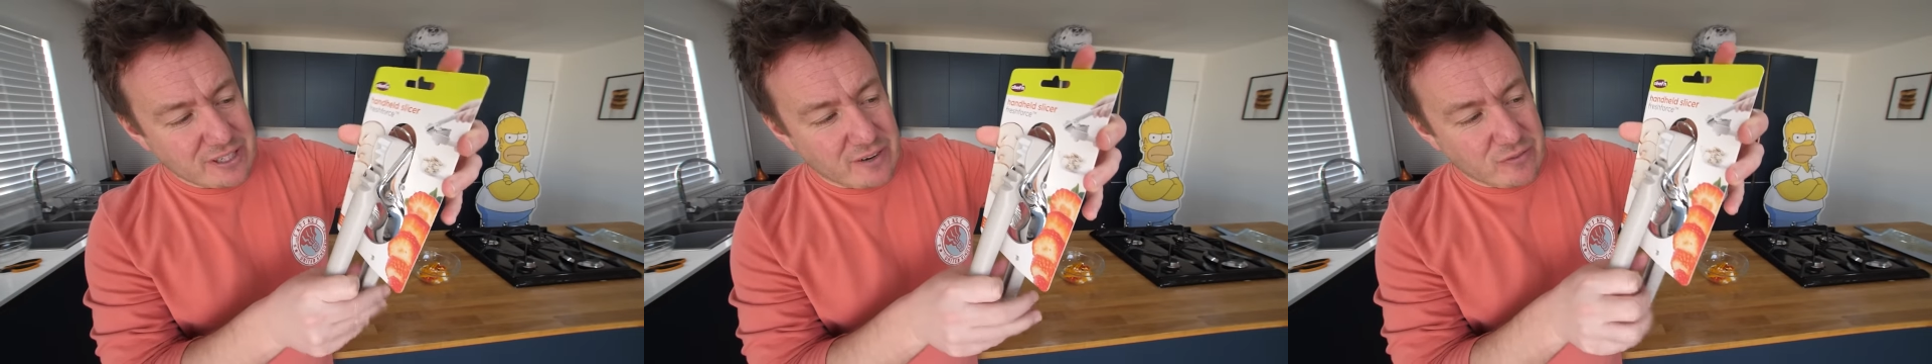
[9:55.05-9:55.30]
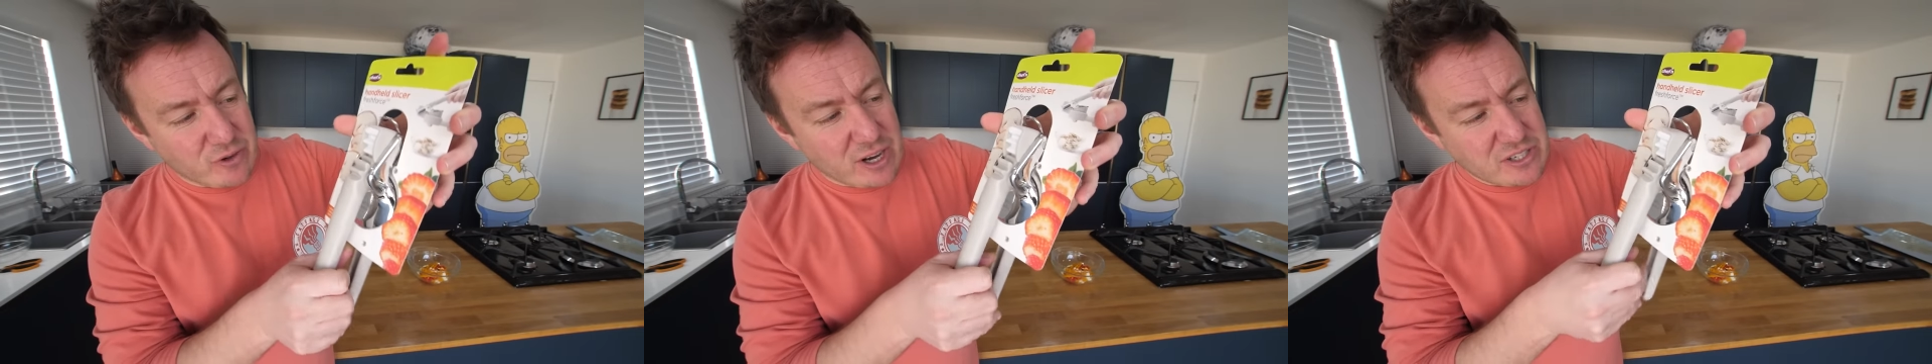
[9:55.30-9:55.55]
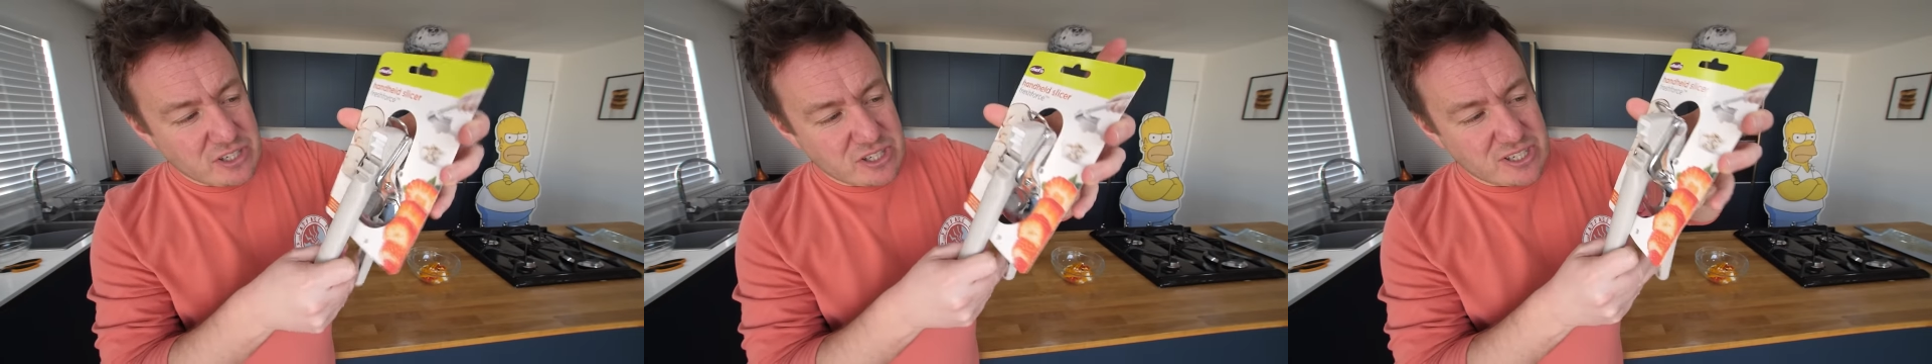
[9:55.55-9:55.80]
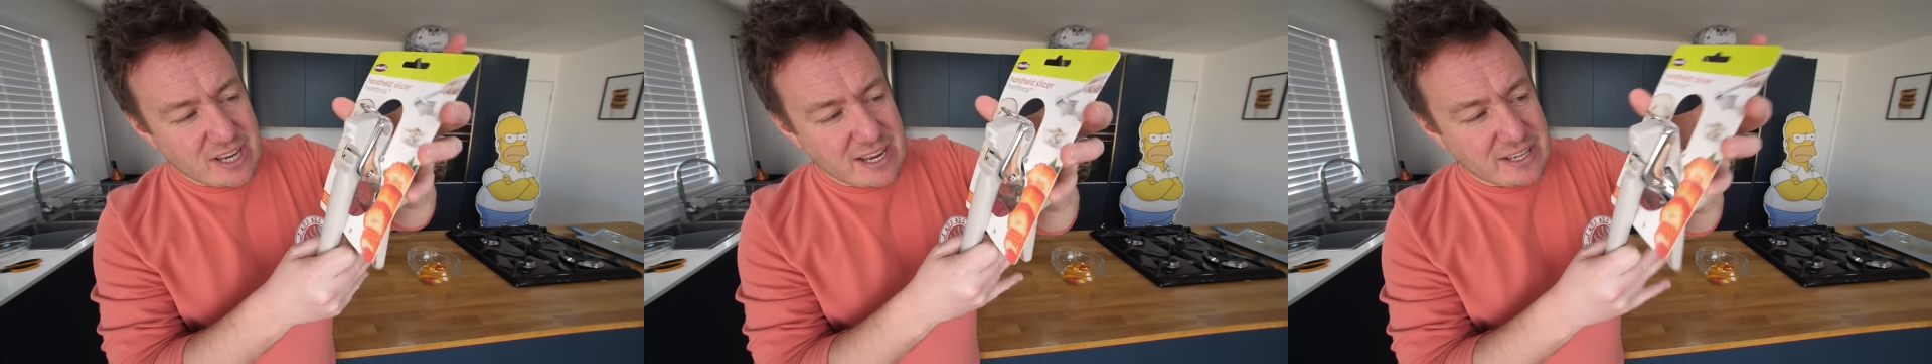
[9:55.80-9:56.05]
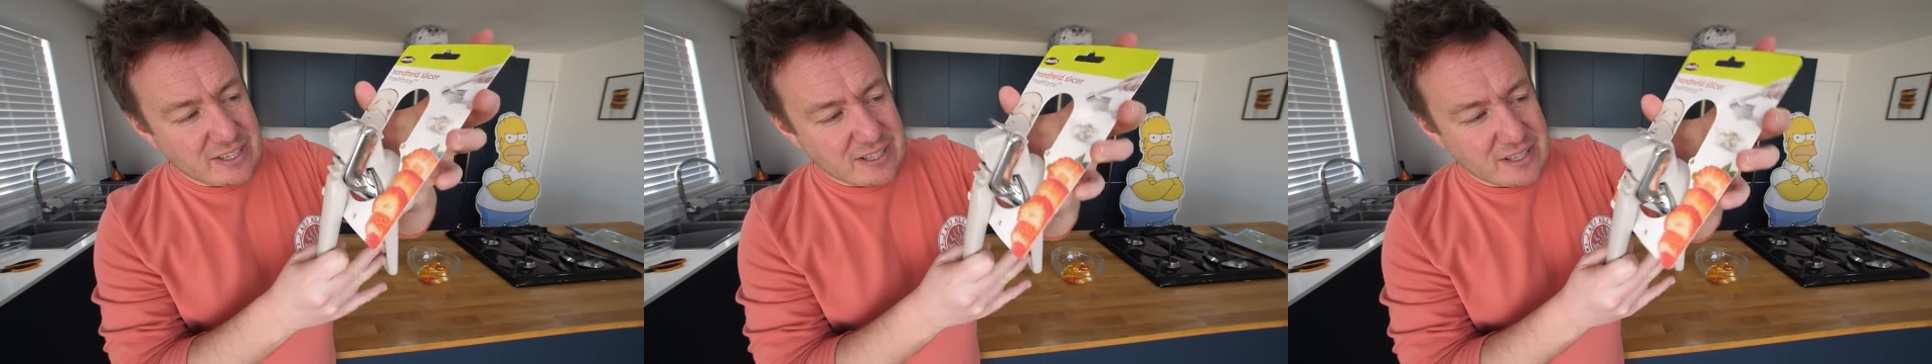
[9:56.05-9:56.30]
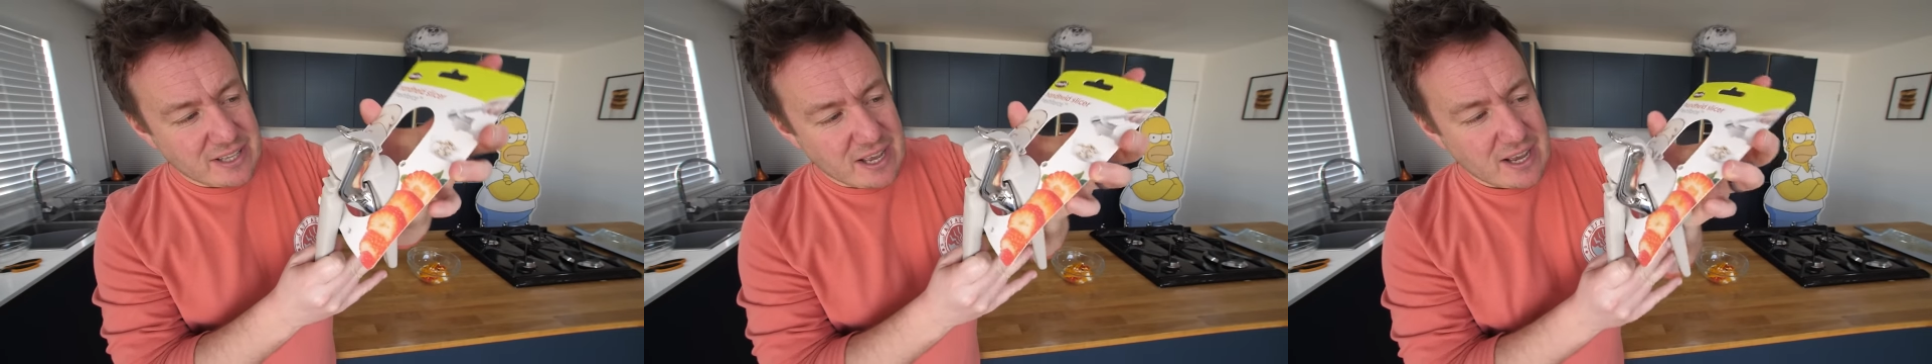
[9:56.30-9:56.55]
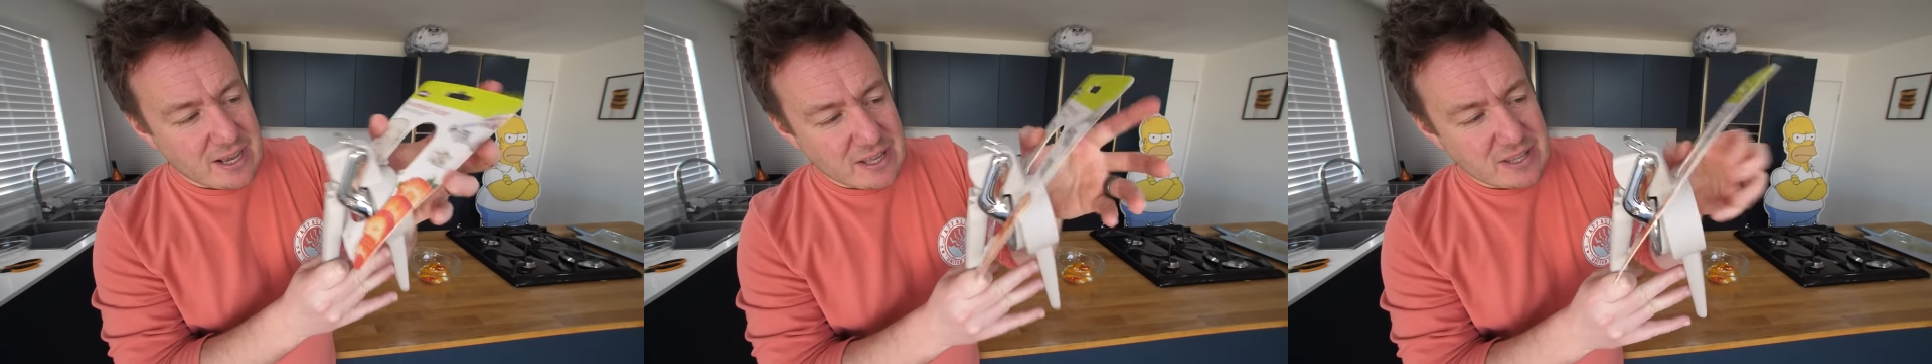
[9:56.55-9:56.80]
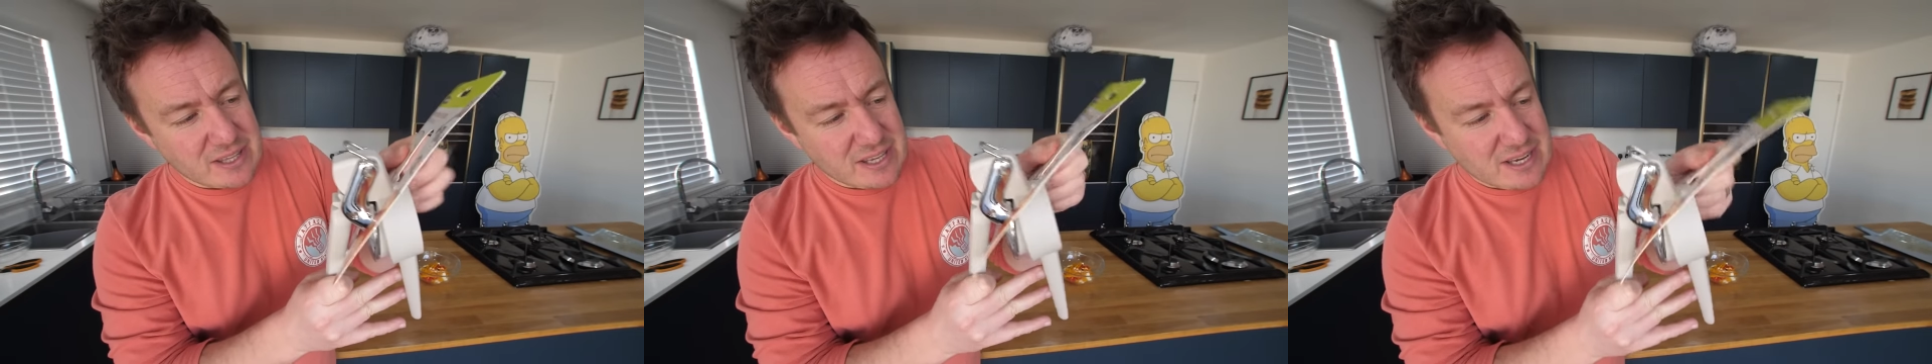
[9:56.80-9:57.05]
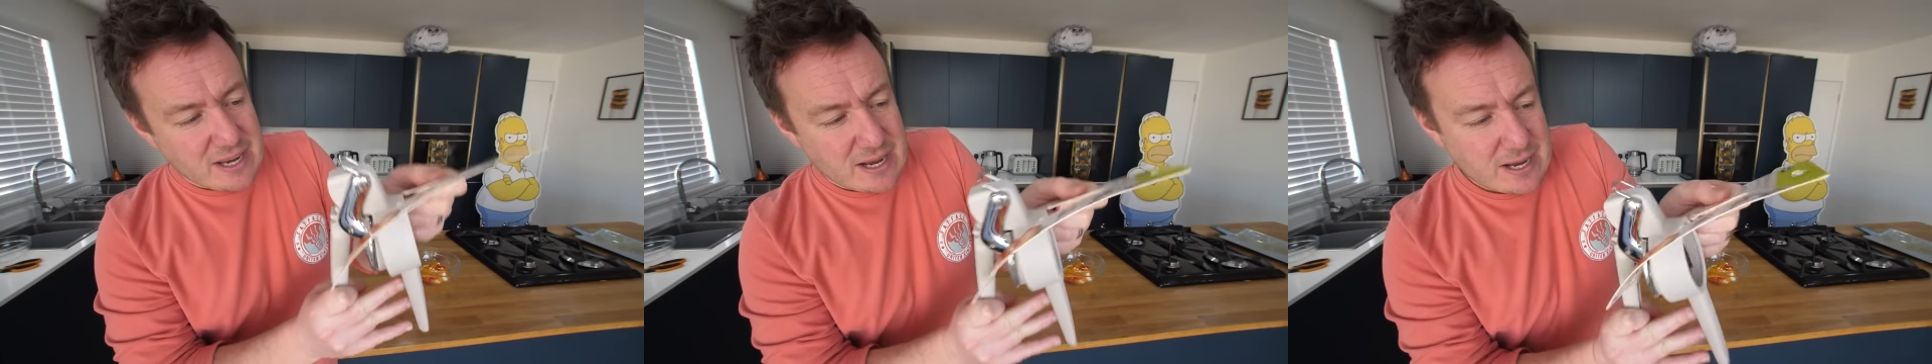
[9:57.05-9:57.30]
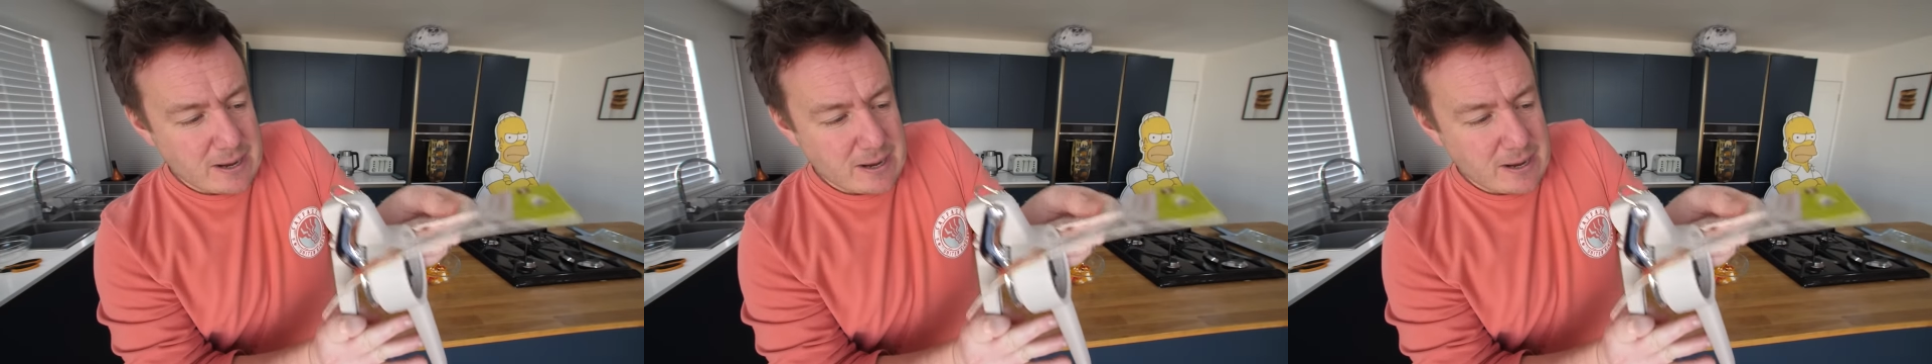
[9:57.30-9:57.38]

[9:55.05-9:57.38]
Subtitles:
I've actually just taken the